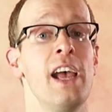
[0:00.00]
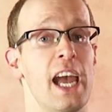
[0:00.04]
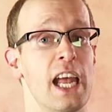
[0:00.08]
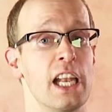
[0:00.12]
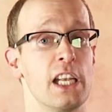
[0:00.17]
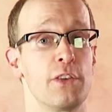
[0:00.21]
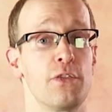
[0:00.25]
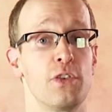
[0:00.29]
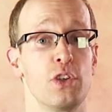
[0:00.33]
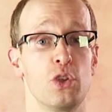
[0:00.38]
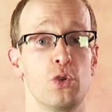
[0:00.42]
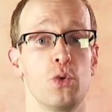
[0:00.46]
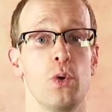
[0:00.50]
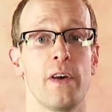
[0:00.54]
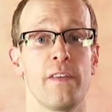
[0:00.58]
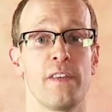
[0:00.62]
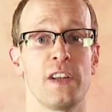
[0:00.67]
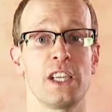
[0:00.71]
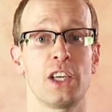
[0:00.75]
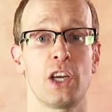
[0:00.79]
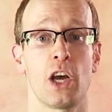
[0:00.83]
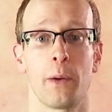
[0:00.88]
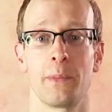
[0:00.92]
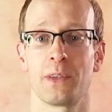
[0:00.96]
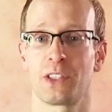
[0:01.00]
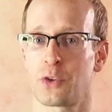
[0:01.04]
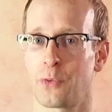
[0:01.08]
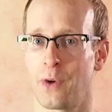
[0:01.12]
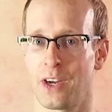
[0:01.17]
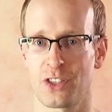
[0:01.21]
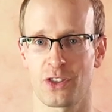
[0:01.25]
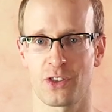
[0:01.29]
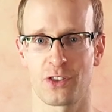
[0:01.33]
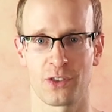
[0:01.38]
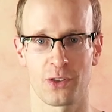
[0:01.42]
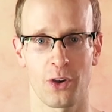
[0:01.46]
And if you do have any comments,
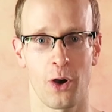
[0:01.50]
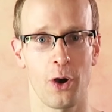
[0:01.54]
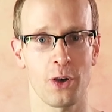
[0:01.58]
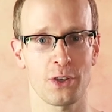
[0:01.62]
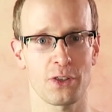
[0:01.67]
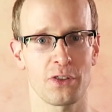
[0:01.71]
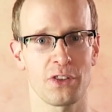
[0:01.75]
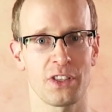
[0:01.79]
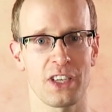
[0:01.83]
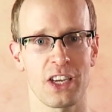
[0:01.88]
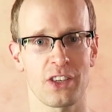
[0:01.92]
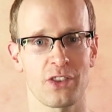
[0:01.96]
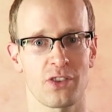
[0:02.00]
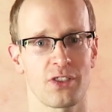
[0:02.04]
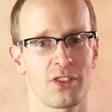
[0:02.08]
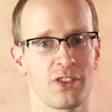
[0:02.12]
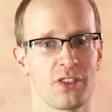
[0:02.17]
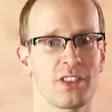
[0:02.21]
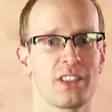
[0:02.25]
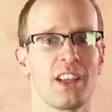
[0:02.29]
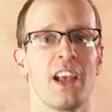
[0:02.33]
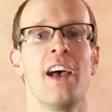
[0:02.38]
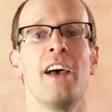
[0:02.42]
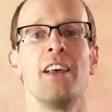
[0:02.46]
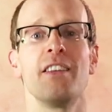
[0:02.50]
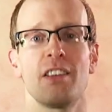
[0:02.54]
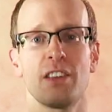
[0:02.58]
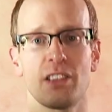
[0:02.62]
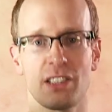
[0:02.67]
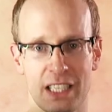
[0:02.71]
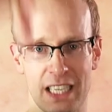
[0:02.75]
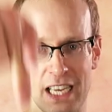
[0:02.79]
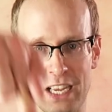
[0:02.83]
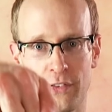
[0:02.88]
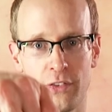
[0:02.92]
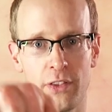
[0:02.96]
questions or suggestions,
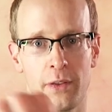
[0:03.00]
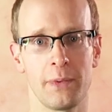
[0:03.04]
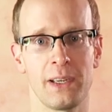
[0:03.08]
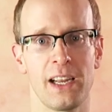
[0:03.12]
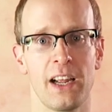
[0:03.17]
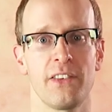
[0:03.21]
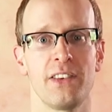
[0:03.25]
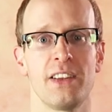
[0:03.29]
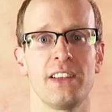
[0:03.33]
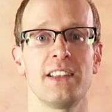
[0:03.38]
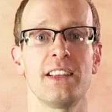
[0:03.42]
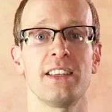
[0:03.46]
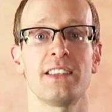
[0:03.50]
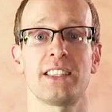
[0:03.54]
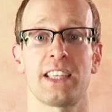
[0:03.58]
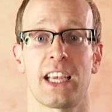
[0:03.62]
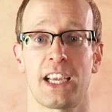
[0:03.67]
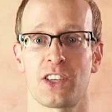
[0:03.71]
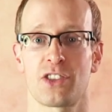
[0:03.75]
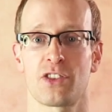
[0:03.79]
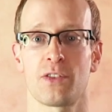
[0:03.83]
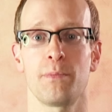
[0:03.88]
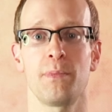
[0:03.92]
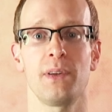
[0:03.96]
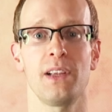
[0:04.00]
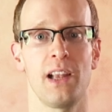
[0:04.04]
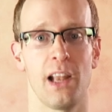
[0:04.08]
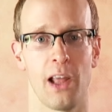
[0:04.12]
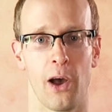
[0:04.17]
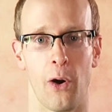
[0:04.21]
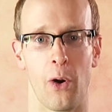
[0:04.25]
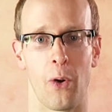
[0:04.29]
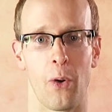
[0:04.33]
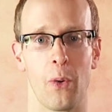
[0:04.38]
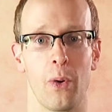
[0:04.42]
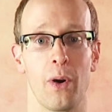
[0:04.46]
just leave them down in the section
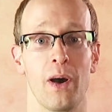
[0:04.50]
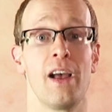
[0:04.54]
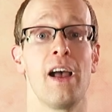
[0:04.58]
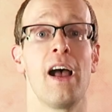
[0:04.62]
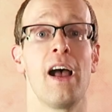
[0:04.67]
below.